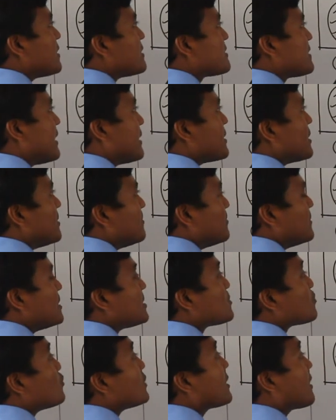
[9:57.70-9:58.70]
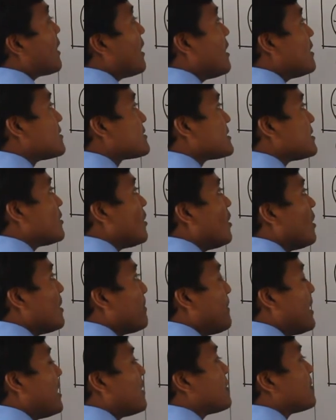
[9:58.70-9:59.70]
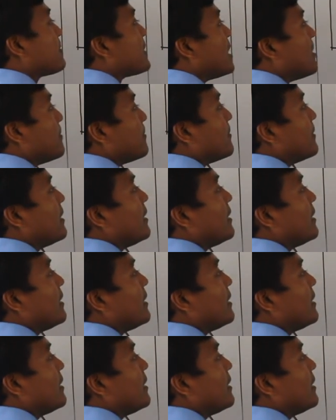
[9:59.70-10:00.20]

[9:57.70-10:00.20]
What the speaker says: inside yarn. Means we can't shade all part of yarn.